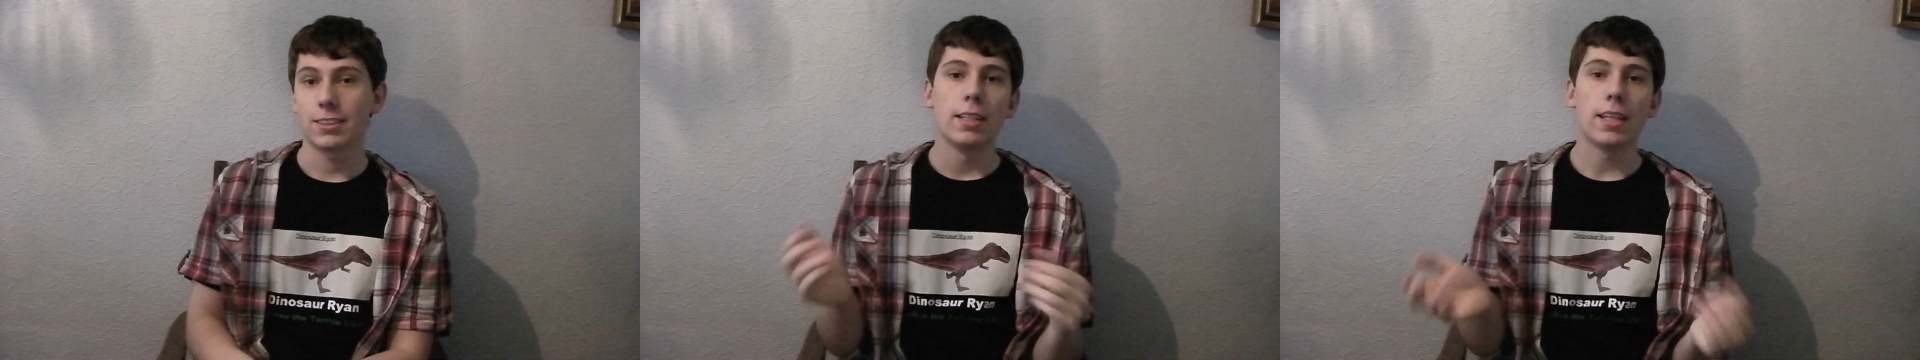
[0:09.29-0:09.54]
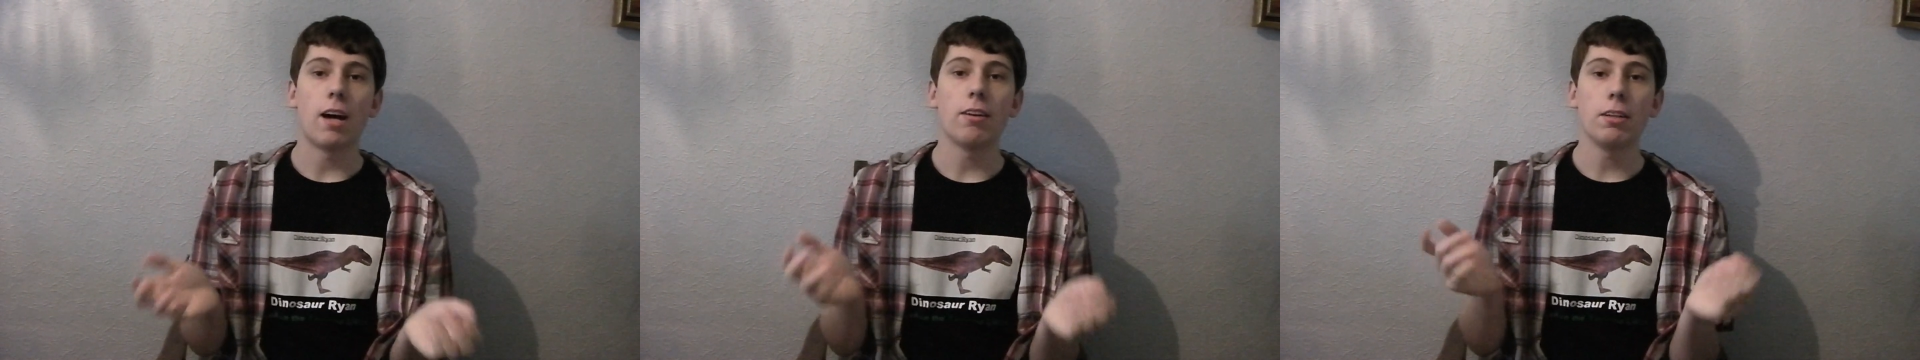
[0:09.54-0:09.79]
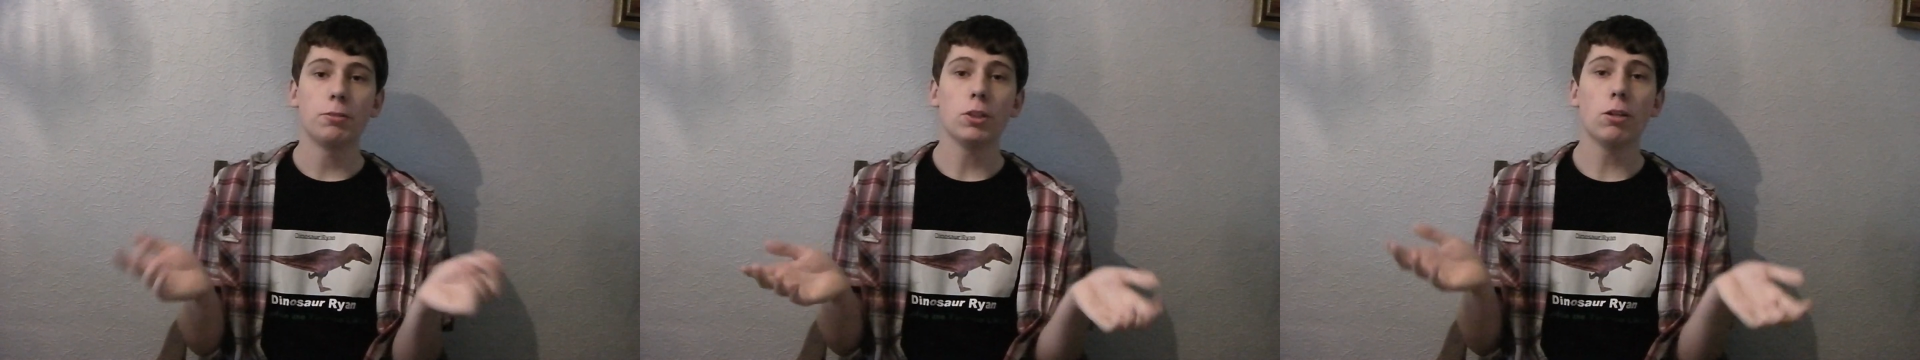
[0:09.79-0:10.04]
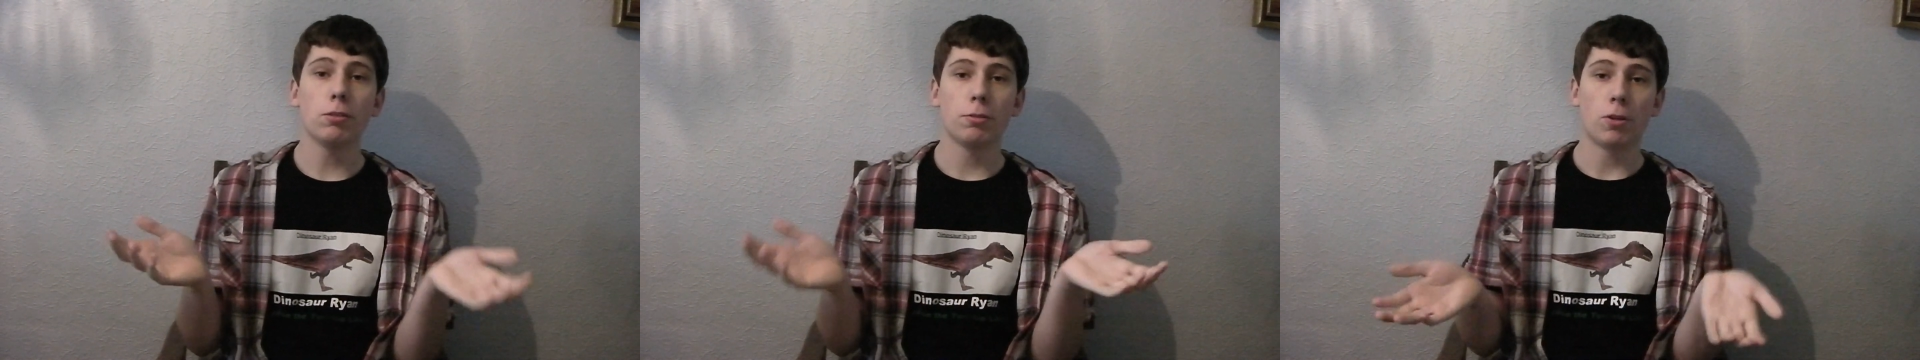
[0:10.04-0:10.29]
Now, if
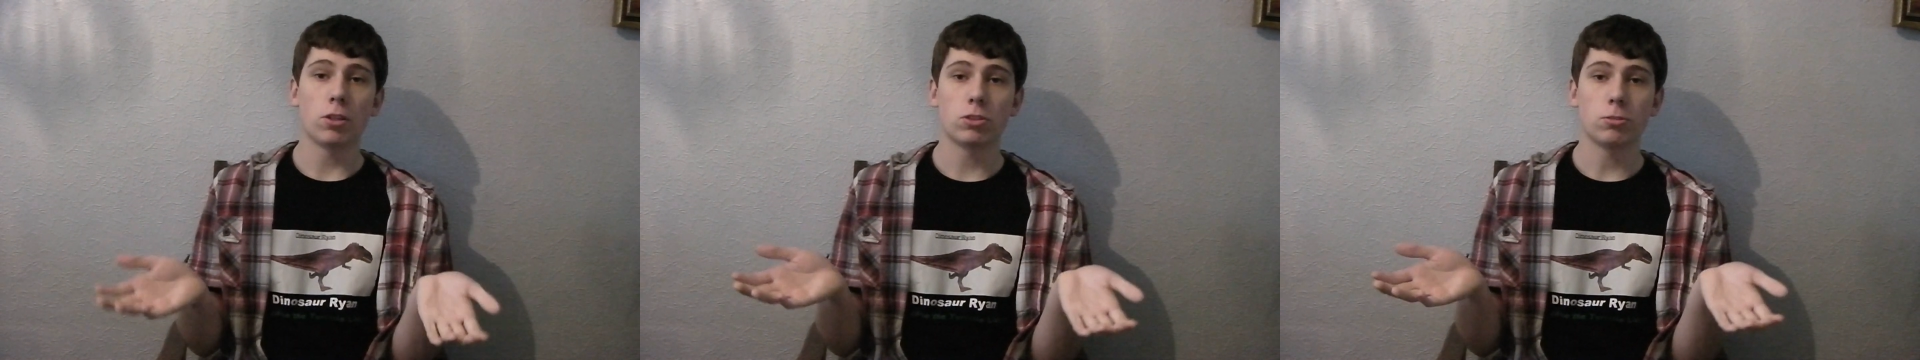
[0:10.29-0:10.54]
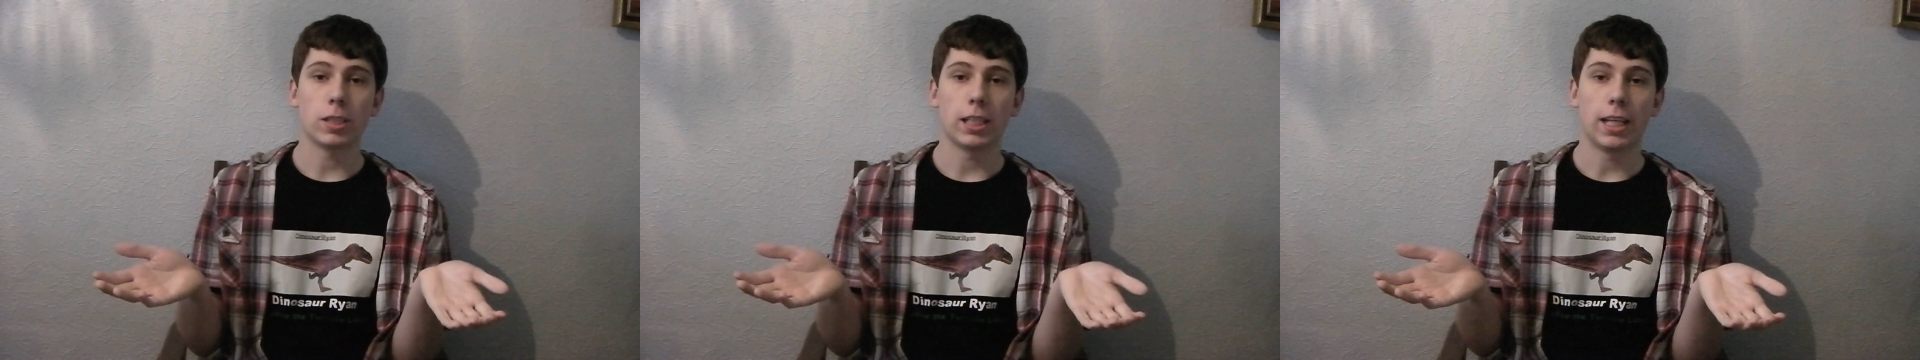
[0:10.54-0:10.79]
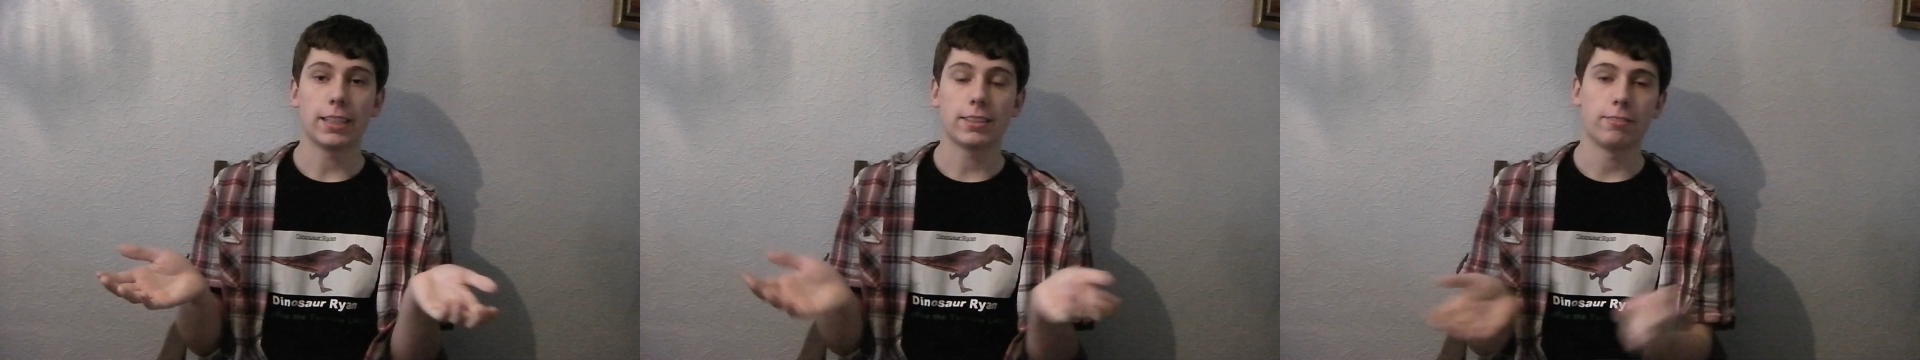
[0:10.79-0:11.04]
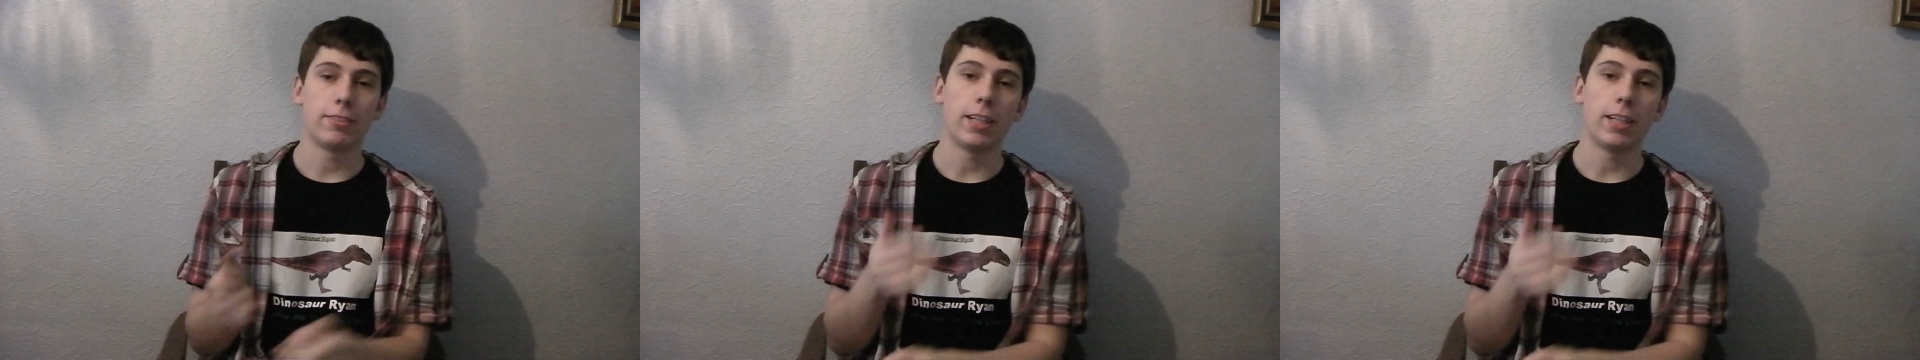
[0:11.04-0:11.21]
you're a fossil collector,